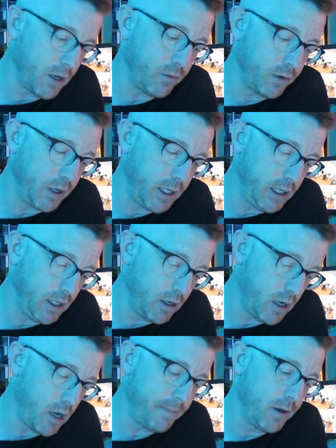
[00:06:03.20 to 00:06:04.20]
that would
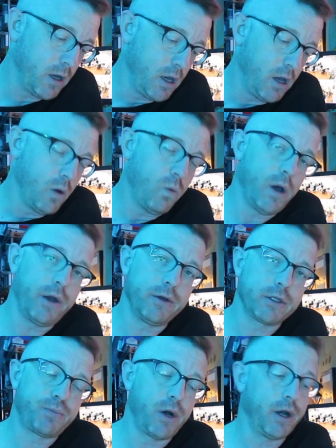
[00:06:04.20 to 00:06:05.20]
heat up. Why don't
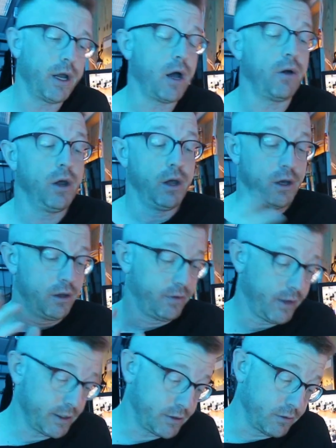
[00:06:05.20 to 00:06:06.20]
you spread it out?
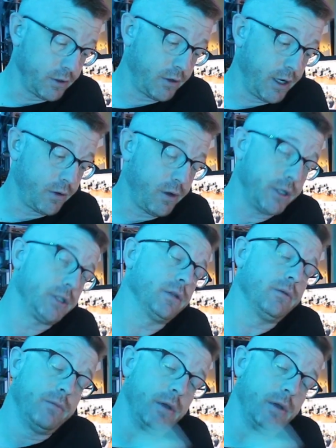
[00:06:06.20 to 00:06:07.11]
That's a really great question.